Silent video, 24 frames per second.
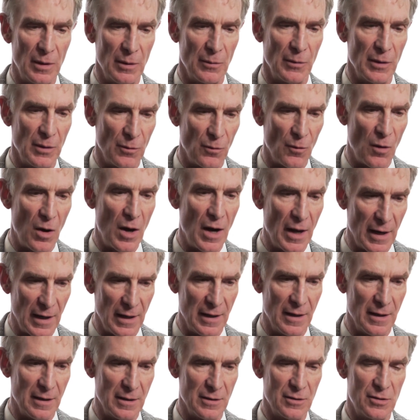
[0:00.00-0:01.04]
What we
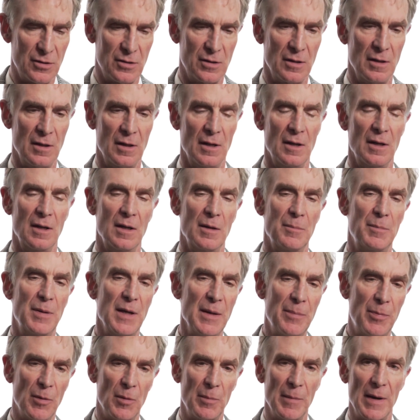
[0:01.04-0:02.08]
want is
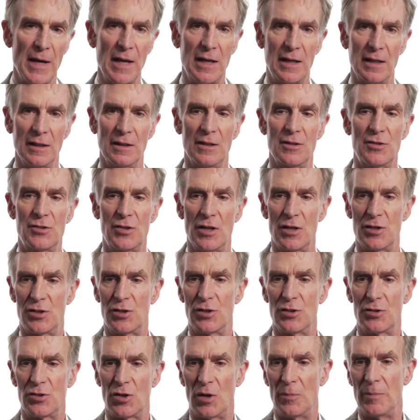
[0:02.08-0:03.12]
people making
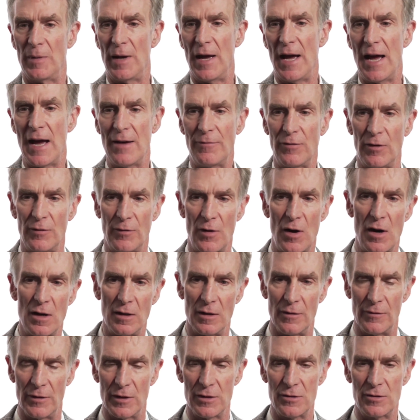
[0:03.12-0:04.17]
decisions on behalf of
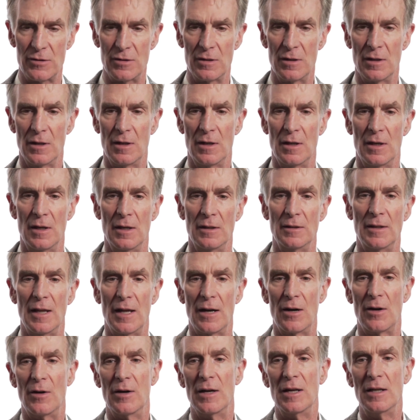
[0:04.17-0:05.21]
all of us
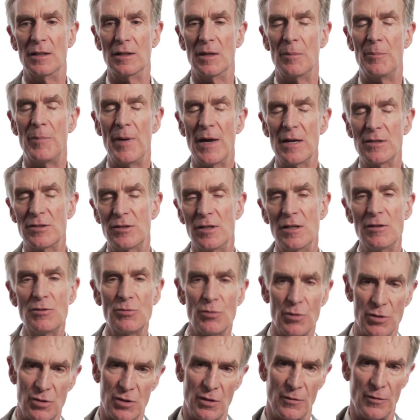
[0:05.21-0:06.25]
that are in the best
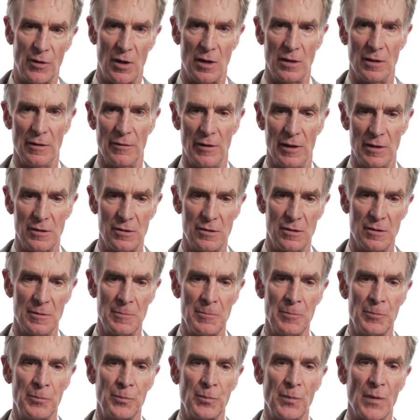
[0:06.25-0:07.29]
interests of all of us.
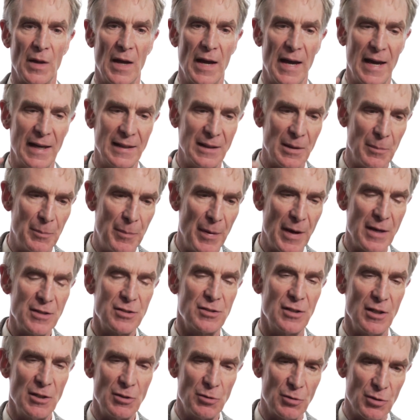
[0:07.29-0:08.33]
And the
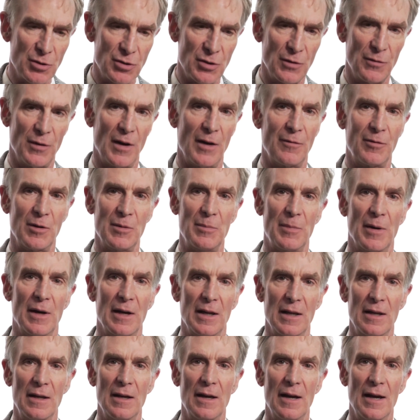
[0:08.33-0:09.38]
best interests of
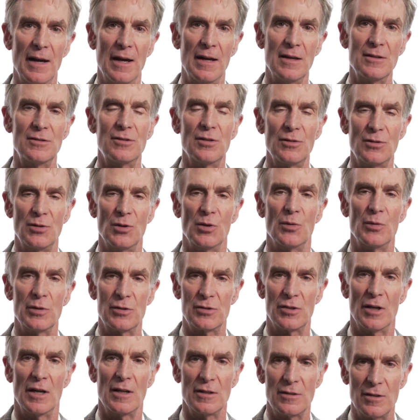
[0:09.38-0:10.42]
everybody has to do
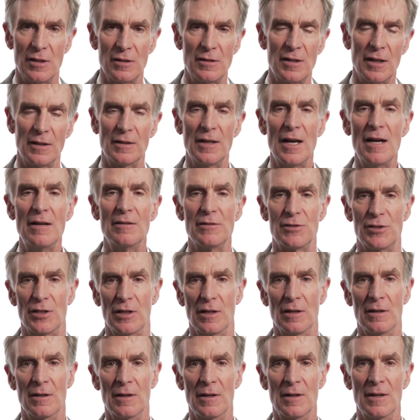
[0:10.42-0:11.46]
with science and
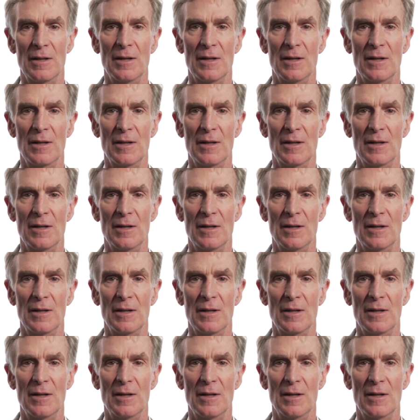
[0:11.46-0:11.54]
technology.